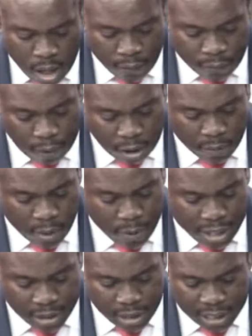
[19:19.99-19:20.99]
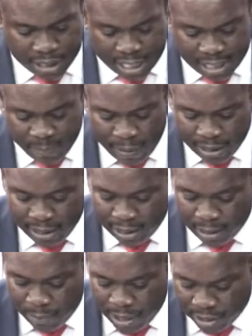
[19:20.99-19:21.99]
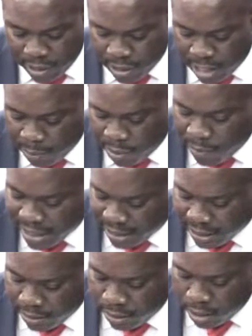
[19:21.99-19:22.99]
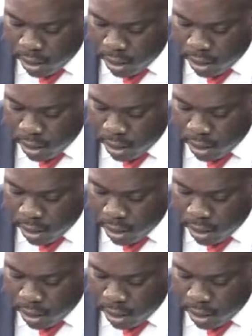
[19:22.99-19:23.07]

following which it is expected that the measures implemented